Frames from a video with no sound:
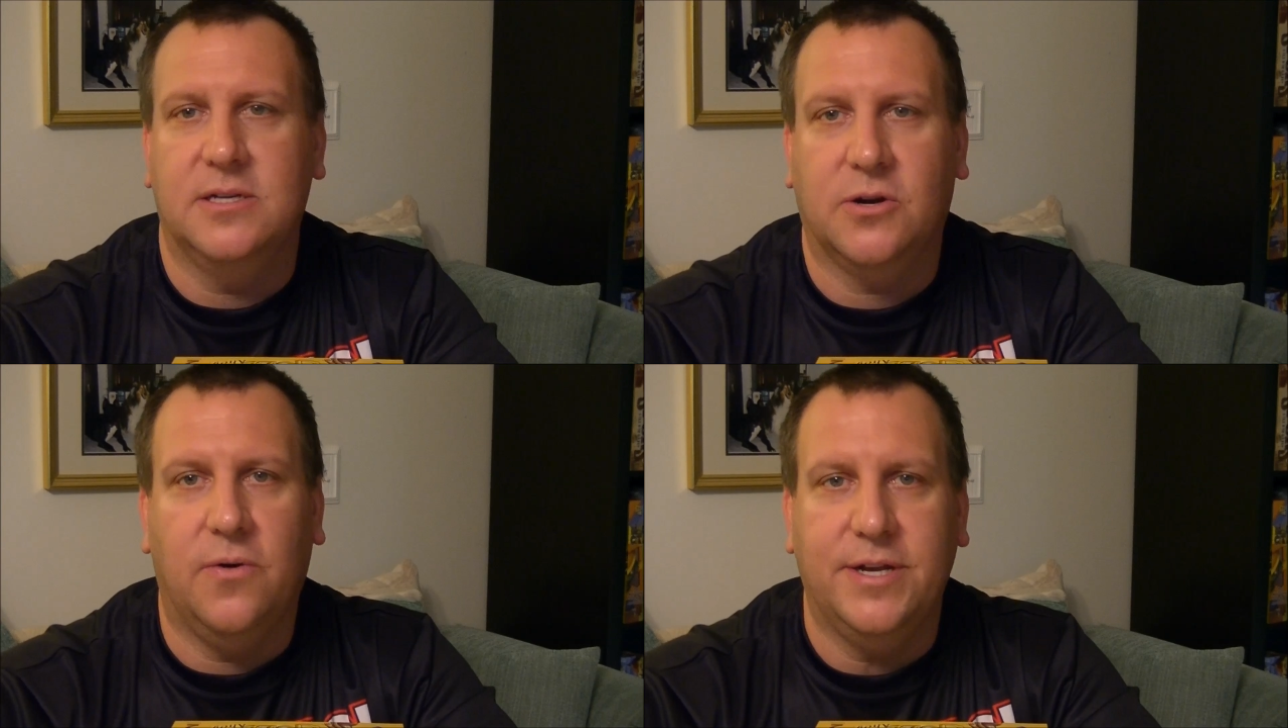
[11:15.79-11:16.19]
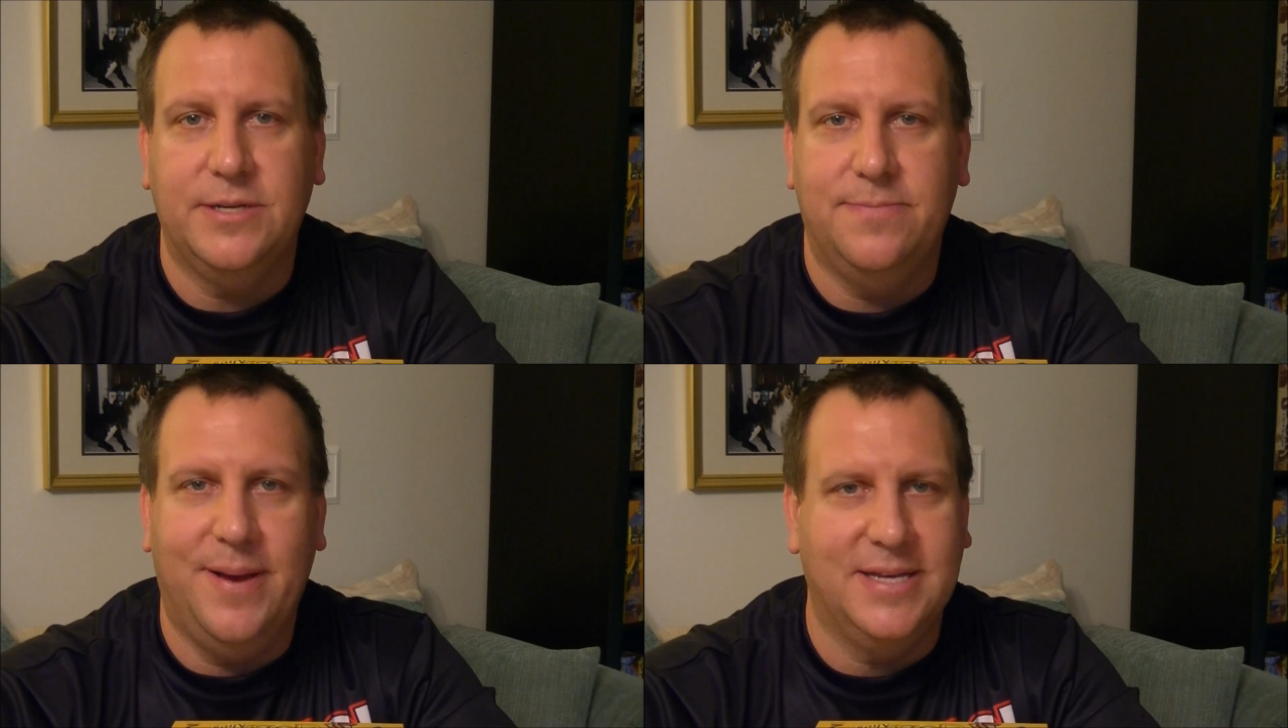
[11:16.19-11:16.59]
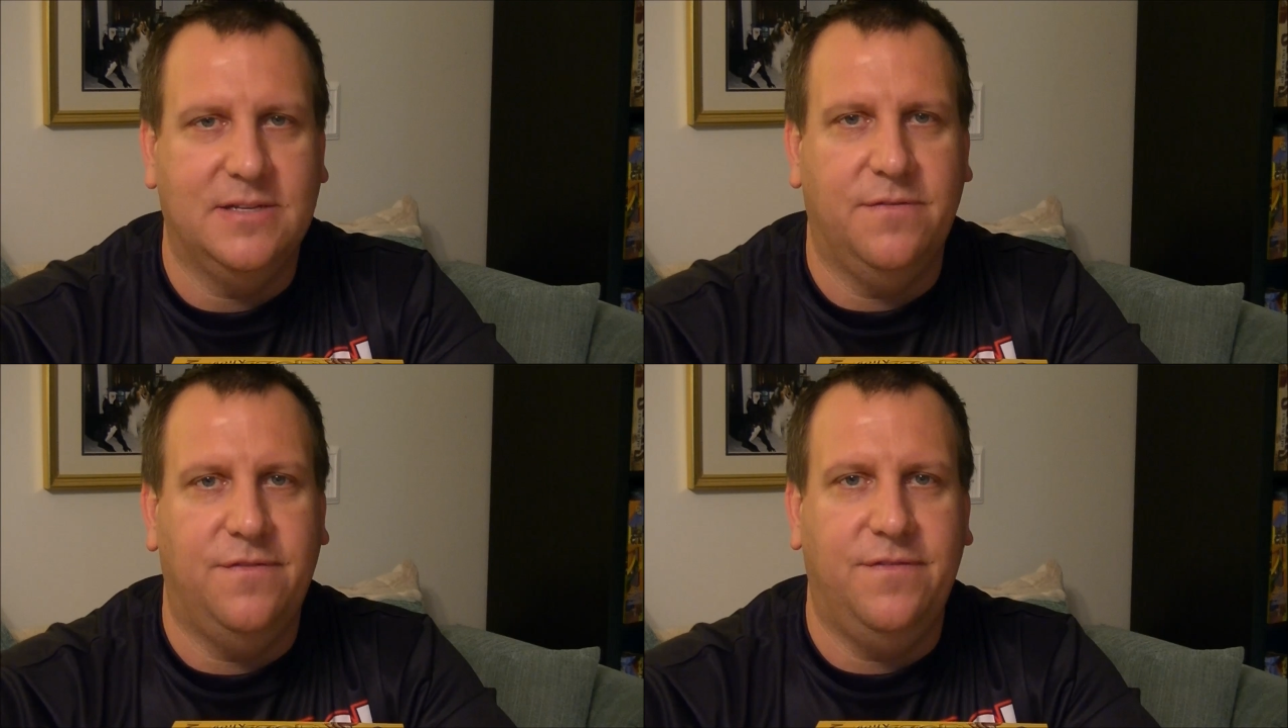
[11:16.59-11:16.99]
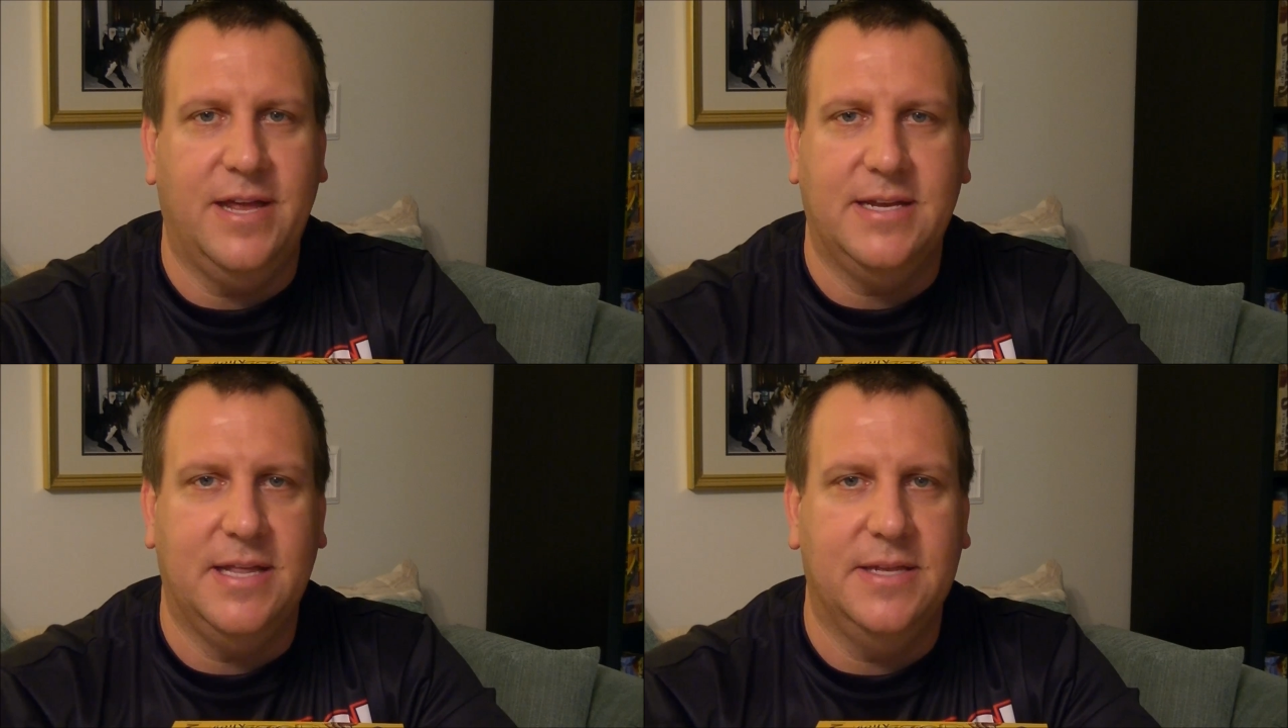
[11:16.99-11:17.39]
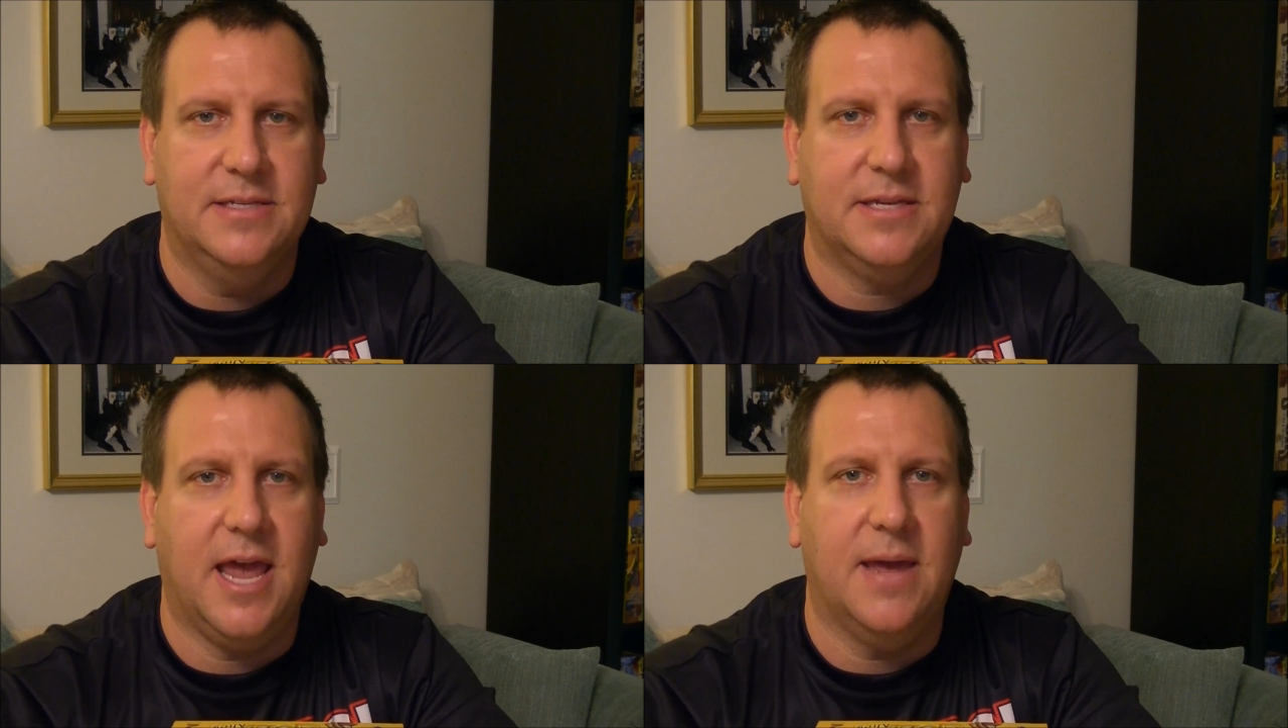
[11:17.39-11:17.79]
are going to best fit in
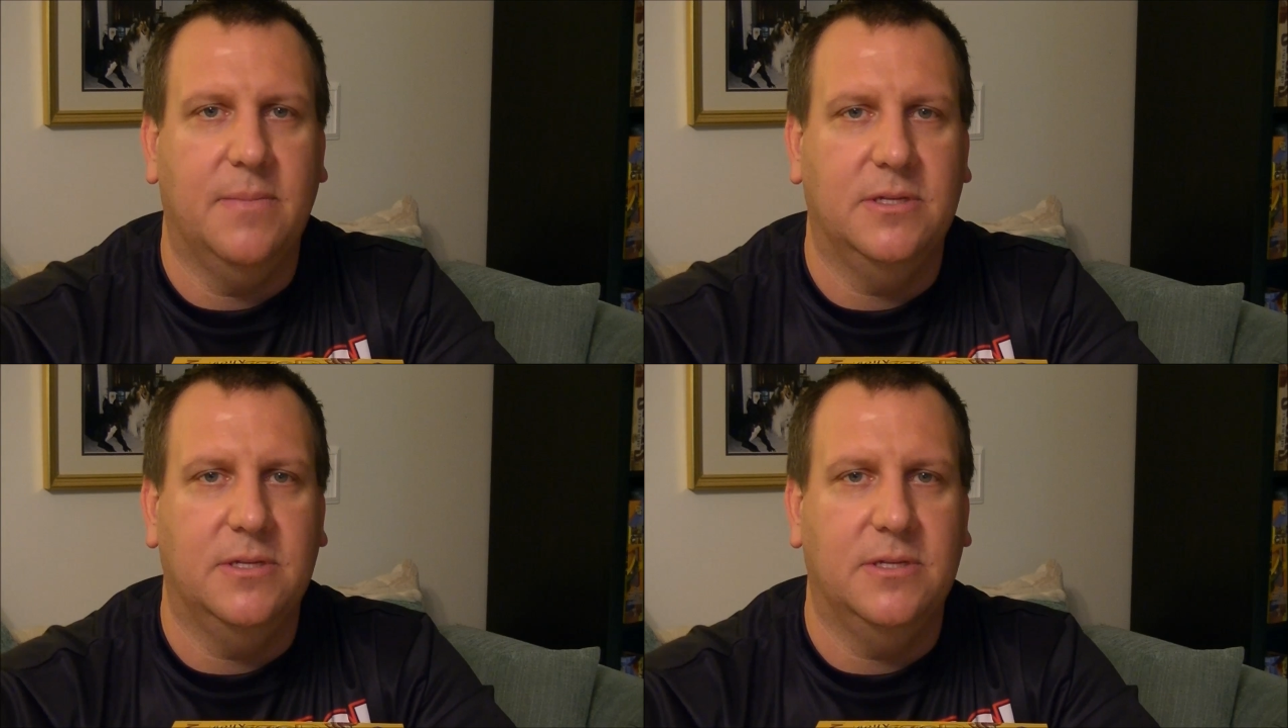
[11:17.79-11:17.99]
this game.